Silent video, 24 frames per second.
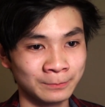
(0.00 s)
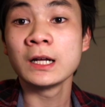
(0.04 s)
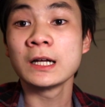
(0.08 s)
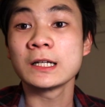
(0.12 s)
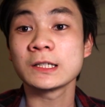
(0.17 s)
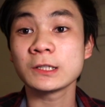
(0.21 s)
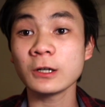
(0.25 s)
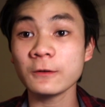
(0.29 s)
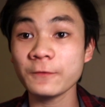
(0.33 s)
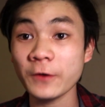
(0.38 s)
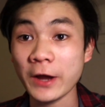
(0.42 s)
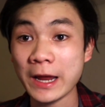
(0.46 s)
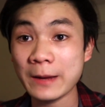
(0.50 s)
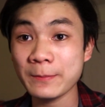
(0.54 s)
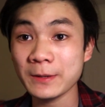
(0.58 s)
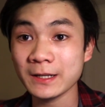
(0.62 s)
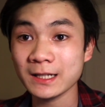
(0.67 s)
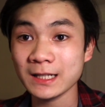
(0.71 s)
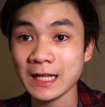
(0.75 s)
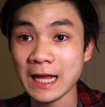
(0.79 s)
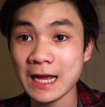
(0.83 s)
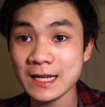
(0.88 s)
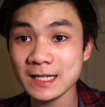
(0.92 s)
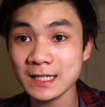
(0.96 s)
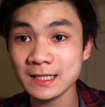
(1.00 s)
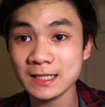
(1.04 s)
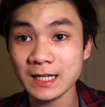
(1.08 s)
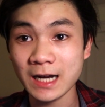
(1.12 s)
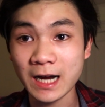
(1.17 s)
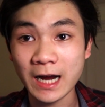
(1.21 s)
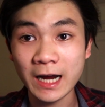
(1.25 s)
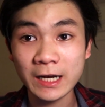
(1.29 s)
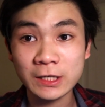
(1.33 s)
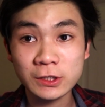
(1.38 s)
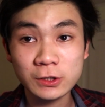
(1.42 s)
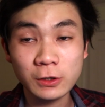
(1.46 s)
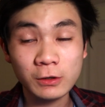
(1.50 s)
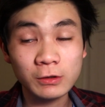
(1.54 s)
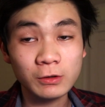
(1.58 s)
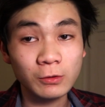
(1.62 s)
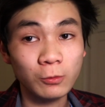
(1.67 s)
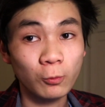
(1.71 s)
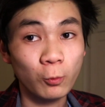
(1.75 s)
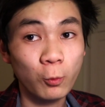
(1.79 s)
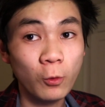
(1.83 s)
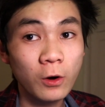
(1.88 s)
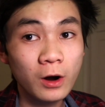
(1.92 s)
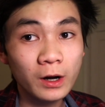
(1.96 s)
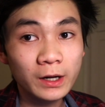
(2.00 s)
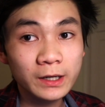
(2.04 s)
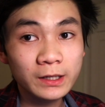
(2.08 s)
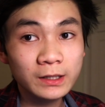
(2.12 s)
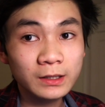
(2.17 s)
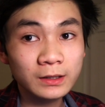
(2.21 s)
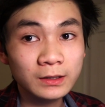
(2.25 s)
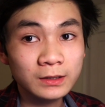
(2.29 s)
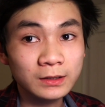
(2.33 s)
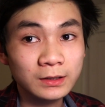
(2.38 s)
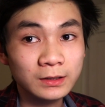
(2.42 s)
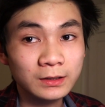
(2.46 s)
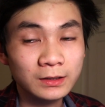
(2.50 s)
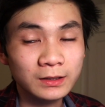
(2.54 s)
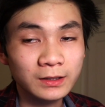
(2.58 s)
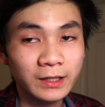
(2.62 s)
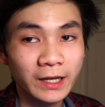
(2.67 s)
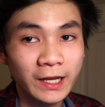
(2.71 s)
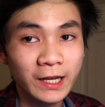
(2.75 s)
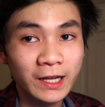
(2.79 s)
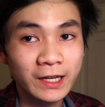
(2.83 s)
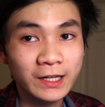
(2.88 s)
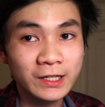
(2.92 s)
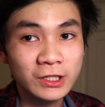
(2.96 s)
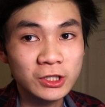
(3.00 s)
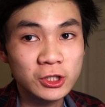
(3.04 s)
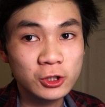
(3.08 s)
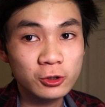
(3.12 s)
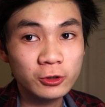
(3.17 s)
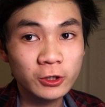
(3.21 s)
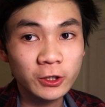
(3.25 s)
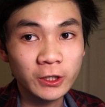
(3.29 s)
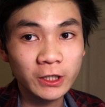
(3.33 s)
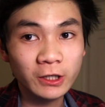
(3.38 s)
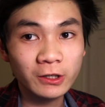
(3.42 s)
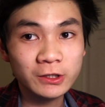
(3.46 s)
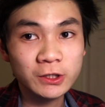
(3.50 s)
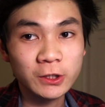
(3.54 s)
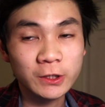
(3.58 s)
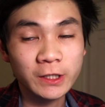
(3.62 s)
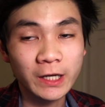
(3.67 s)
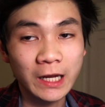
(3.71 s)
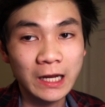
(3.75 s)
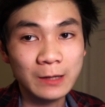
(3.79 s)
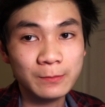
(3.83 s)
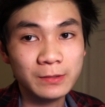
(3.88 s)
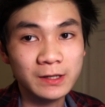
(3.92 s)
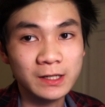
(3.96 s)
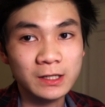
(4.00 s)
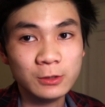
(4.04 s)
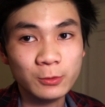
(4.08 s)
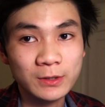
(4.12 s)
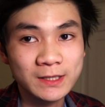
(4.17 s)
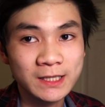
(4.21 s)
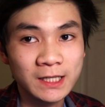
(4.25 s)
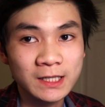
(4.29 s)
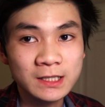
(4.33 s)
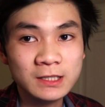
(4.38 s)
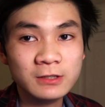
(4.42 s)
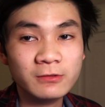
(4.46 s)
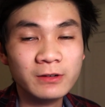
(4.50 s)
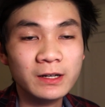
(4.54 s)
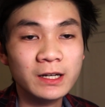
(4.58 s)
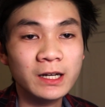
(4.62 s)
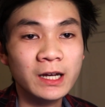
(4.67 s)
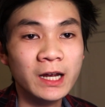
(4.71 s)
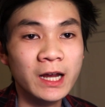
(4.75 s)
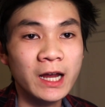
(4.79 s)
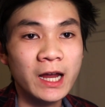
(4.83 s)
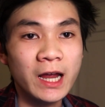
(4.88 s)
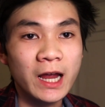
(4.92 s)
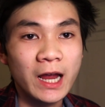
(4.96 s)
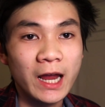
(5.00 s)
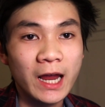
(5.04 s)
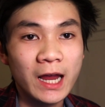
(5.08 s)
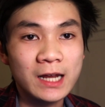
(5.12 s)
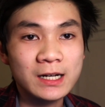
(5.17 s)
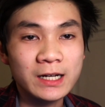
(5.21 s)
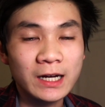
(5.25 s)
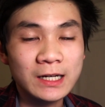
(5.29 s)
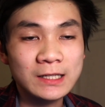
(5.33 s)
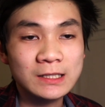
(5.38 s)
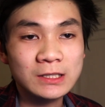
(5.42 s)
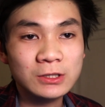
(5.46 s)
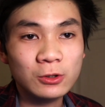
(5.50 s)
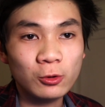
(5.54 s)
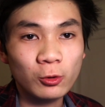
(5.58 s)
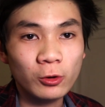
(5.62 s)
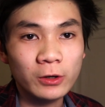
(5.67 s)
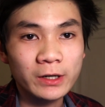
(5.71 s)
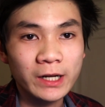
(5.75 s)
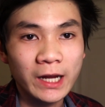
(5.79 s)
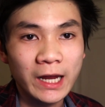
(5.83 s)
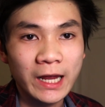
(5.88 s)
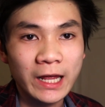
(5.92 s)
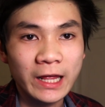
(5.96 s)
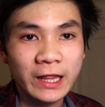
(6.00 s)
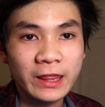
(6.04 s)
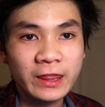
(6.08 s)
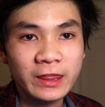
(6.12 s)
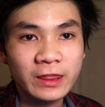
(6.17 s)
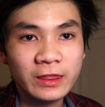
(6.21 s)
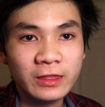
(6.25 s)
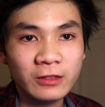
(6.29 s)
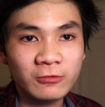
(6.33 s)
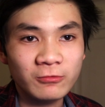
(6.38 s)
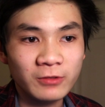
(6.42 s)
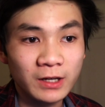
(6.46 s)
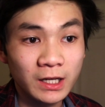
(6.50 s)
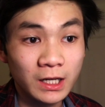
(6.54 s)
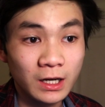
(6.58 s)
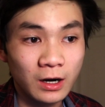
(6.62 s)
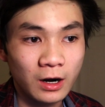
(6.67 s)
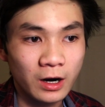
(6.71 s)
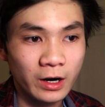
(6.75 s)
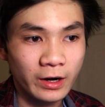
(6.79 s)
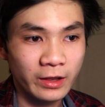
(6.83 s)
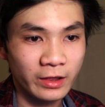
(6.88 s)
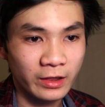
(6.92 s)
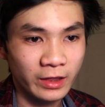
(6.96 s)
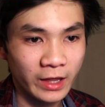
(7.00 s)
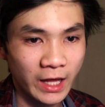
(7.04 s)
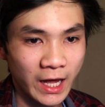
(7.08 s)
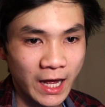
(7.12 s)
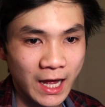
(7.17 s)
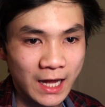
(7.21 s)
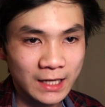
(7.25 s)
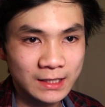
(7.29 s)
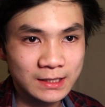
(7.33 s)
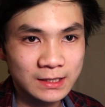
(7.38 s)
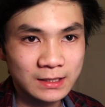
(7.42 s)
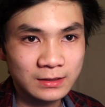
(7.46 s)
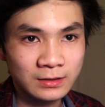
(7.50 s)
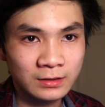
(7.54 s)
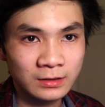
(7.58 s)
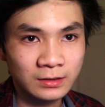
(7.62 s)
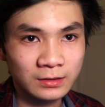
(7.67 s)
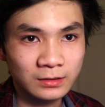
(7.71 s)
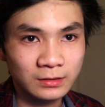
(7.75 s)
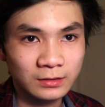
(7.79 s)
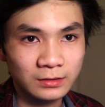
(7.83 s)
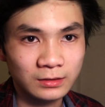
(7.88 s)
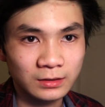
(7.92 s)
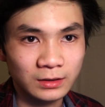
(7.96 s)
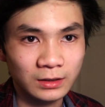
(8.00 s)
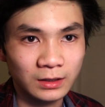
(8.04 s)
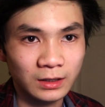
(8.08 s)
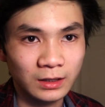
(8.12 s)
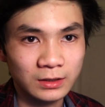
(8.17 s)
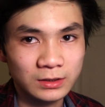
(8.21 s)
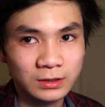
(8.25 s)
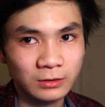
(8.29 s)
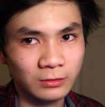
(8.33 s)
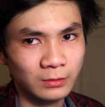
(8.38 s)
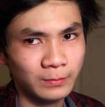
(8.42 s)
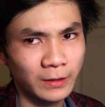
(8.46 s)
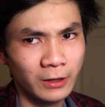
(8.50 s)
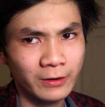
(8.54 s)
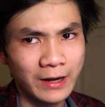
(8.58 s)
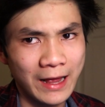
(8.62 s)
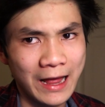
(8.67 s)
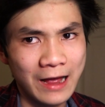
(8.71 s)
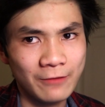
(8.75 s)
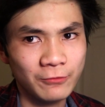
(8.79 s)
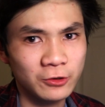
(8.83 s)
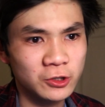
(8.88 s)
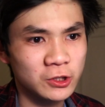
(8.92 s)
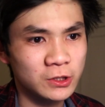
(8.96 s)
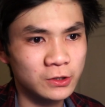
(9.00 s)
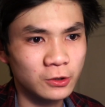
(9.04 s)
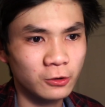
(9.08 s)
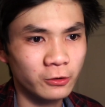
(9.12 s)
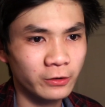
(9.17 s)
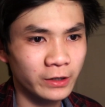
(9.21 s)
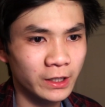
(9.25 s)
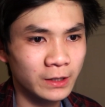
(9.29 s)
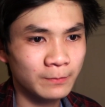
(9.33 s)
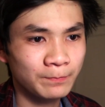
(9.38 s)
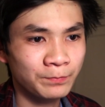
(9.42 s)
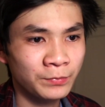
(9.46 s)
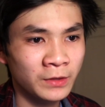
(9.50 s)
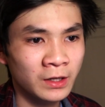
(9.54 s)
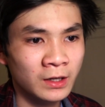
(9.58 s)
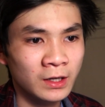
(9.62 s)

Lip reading: So for AP classes, I took one in junior year. I took AP US History, and I scored a 3 on that, so about average scoring.